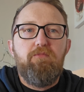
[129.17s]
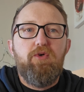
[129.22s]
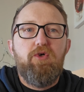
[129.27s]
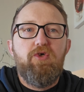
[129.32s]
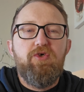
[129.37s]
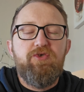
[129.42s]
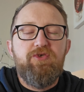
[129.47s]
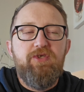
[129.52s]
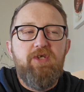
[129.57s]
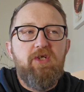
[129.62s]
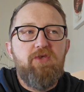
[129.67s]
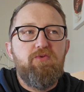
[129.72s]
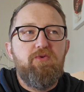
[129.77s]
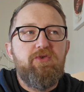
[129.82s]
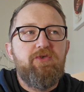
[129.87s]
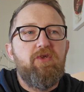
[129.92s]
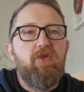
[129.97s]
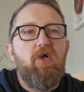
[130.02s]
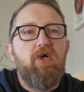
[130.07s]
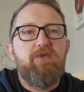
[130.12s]
because Nidge
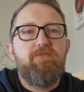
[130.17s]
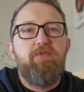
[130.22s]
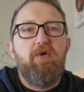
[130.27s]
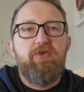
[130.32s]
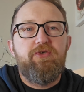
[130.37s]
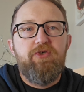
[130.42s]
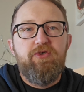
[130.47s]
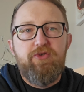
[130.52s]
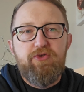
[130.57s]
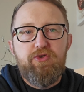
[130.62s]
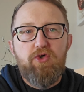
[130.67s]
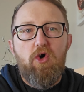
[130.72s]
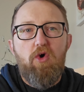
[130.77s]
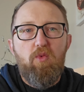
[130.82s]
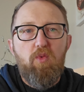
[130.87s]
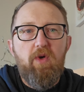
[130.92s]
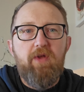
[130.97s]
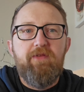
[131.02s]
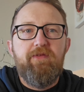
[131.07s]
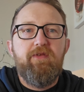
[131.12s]
was the last person I saw
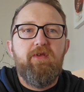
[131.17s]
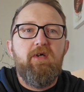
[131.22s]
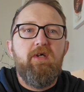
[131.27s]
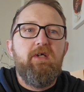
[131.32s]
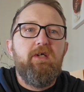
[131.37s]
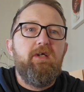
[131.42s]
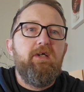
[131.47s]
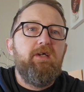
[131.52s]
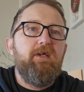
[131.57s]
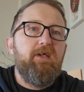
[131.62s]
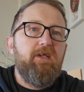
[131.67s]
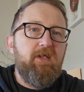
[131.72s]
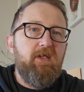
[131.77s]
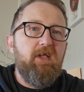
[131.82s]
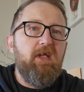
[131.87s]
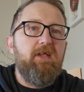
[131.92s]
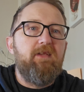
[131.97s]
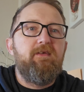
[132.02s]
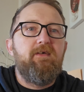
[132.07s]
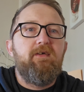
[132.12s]
with
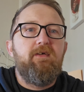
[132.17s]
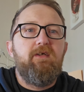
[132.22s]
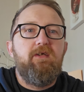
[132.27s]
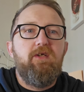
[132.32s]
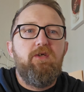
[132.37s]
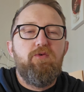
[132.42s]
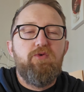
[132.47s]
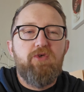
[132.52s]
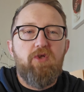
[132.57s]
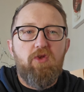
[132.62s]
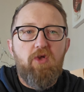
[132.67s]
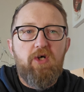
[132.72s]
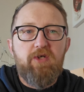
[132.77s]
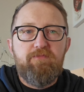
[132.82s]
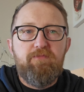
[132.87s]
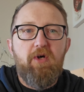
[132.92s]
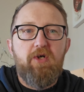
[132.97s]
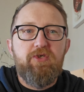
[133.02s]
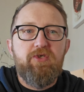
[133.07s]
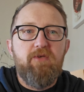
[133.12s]
Git. He was the
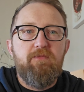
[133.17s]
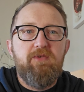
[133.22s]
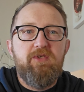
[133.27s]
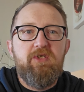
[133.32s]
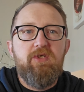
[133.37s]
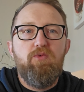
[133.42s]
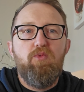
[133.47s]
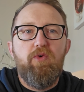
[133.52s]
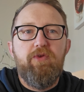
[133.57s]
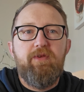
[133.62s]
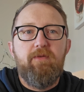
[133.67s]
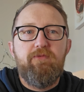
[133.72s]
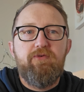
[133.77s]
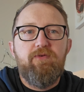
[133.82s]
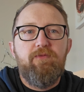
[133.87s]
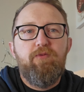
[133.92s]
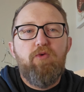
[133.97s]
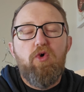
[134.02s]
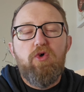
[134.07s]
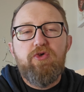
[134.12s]
last person to be seen with him.
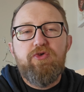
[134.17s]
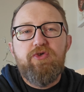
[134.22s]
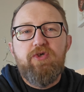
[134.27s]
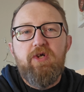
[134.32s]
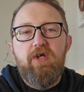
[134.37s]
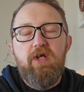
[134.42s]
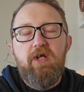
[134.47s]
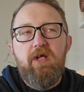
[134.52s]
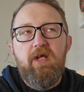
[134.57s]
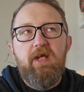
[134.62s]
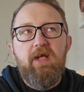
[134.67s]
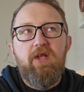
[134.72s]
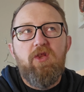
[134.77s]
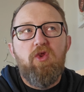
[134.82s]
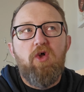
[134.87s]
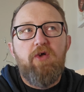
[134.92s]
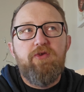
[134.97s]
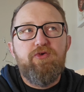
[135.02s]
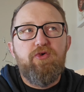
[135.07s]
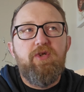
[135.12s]
So, of course,
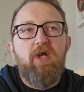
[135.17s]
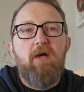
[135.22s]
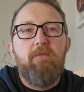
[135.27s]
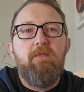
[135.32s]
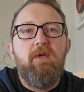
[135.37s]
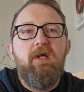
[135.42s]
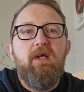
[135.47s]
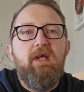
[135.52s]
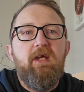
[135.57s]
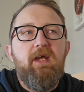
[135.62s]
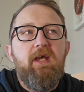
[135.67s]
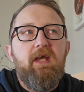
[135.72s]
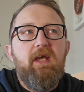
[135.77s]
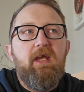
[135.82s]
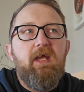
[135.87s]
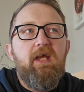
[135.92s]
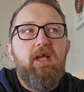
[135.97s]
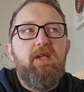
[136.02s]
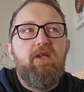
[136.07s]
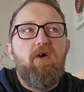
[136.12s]
it lands on him.
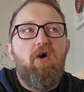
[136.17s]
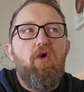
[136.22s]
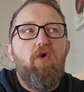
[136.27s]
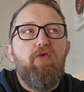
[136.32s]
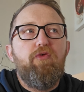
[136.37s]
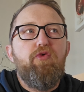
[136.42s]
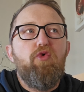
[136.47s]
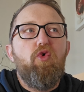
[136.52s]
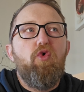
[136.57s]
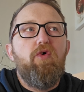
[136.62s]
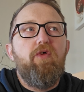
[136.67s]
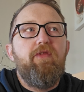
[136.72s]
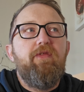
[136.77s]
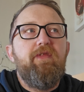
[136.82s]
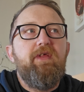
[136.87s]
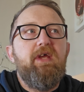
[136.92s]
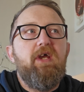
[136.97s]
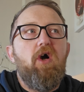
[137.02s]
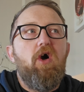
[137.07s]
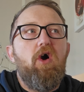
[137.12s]
And although
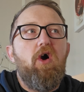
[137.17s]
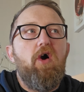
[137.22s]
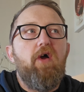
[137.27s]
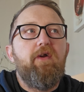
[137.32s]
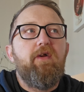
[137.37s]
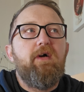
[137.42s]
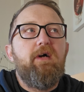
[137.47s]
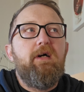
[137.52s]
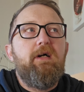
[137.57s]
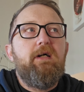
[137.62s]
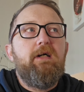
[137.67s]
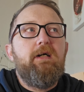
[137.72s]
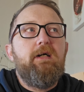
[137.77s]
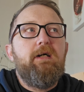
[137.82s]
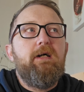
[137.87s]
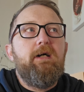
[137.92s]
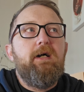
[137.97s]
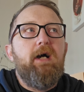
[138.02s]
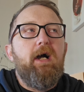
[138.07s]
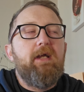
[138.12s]
they are,
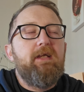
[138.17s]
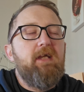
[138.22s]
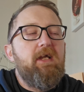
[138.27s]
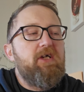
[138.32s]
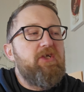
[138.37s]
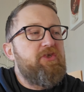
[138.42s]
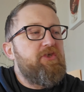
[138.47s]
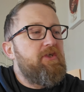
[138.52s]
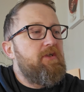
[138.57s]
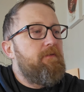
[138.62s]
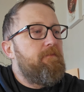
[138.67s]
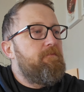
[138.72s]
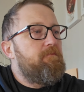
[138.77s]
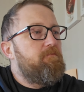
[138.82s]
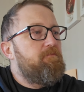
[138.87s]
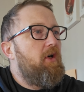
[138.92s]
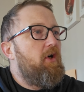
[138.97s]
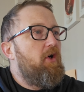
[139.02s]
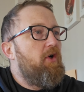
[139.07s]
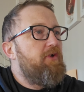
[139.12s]
I guess,
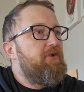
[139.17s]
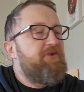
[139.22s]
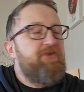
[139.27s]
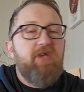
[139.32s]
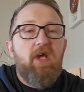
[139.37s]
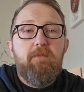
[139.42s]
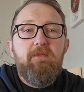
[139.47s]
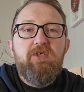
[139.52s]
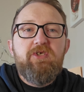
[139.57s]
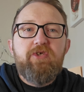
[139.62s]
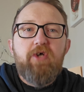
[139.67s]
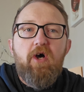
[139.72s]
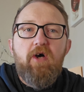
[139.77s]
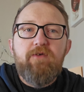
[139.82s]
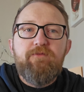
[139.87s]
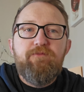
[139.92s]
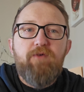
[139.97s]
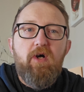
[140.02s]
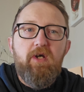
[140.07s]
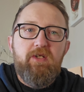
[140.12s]
semi
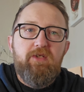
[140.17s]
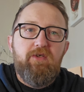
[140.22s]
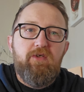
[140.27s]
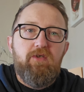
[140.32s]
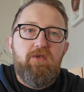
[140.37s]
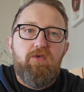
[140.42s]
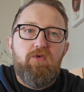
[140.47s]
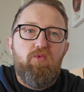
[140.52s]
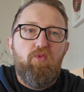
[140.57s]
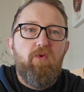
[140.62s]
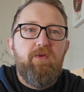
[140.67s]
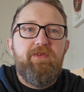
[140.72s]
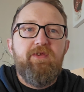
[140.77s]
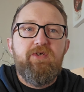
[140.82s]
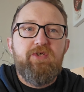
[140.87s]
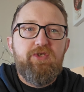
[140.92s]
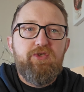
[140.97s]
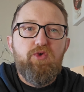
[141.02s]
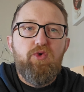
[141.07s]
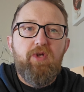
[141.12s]
satisfied with
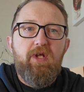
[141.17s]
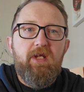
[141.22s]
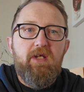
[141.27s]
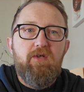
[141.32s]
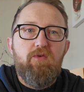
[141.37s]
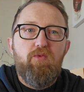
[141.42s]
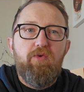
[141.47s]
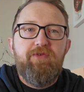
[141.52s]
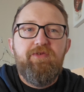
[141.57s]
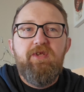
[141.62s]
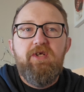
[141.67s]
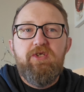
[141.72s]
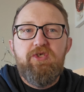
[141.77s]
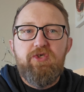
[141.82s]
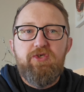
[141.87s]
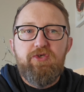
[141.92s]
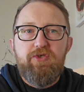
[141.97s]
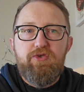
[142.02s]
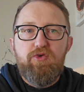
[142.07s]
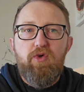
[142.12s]
the story, with
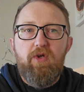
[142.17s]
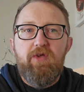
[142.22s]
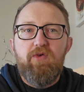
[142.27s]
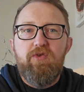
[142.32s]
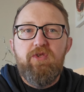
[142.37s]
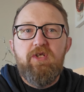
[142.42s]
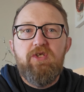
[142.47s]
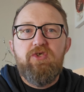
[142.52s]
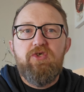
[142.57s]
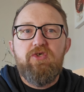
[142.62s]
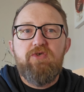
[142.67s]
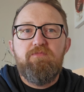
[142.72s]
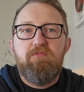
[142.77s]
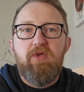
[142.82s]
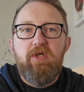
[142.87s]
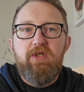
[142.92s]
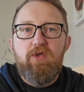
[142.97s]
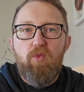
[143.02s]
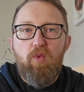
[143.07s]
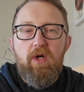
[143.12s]
Nidge's story, Nidge's
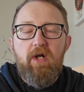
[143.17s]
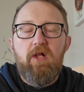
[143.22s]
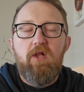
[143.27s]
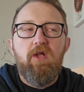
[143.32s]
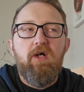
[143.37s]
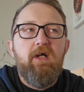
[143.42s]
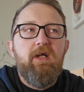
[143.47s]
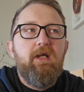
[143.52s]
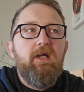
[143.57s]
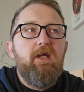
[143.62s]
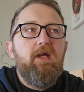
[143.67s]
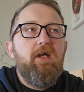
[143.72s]
played it well,